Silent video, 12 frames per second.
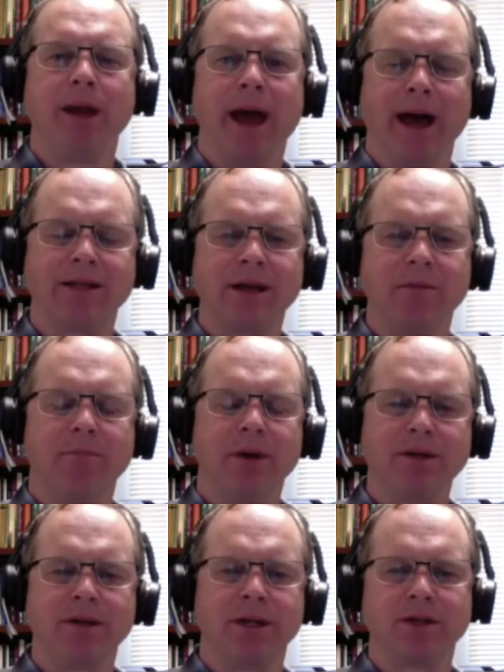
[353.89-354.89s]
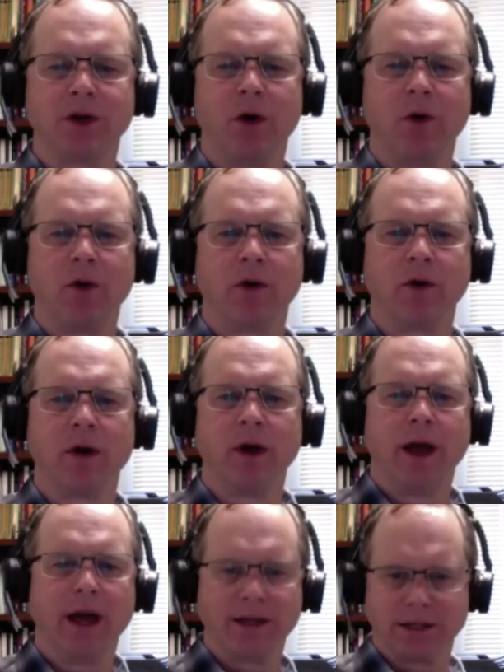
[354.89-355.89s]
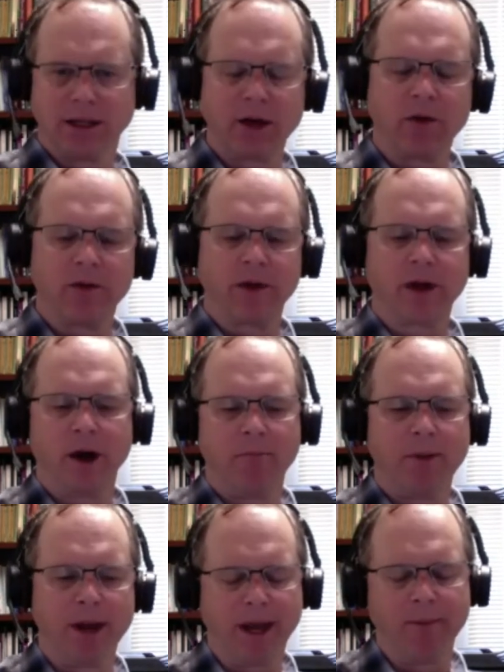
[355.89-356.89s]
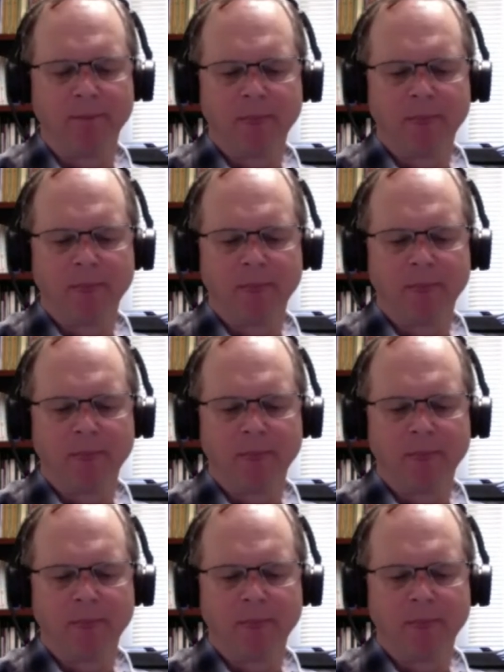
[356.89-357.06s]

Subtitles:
as a business owner, as the leader of the company,